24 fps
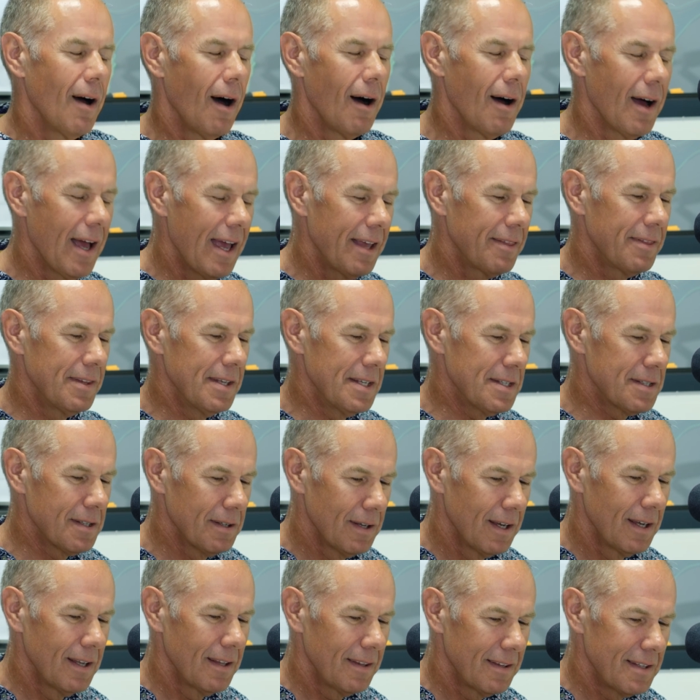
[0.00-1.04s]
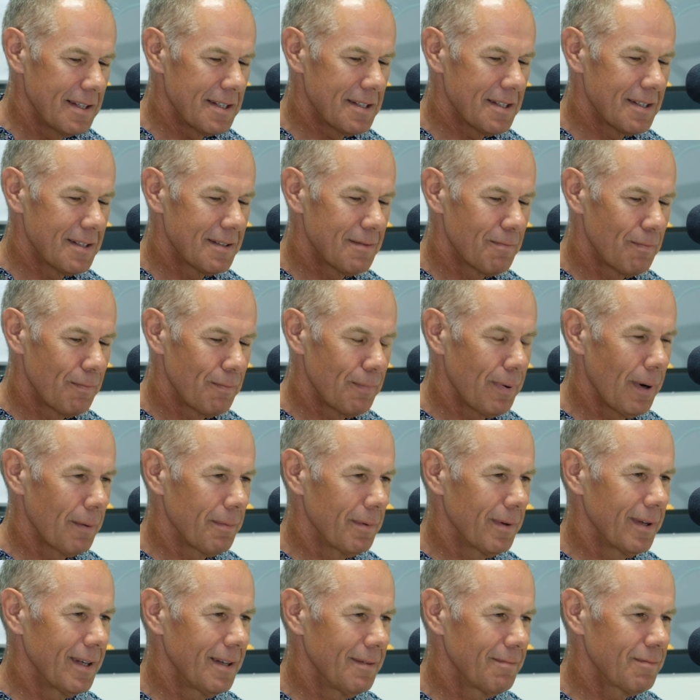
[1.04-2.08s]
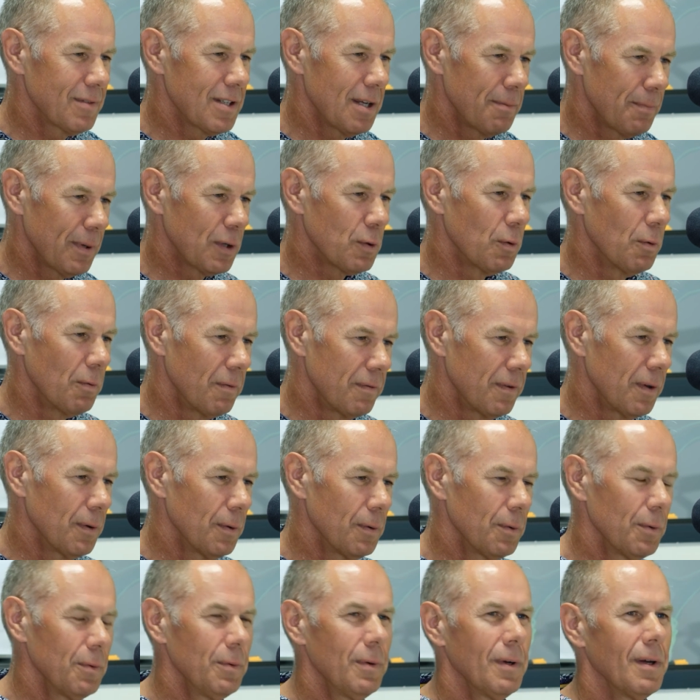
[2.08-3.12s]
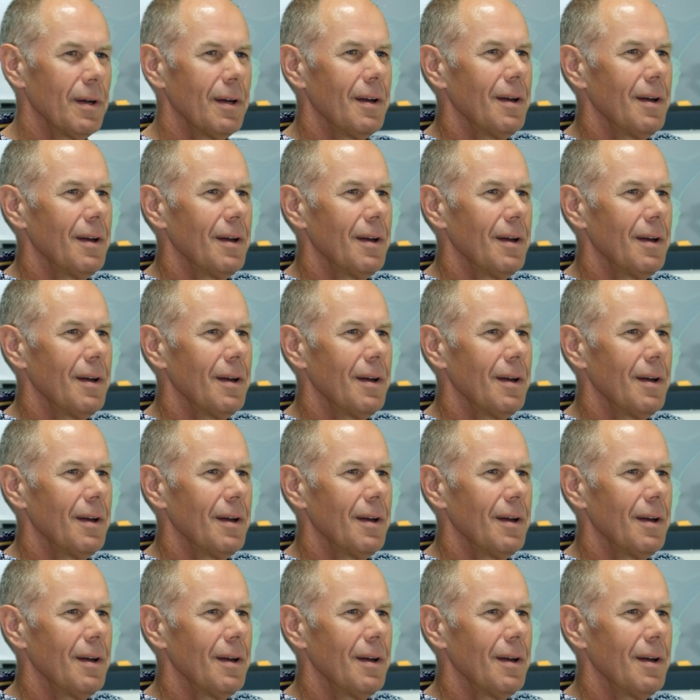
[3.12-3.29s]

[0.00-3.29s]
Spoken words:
had this probably typical view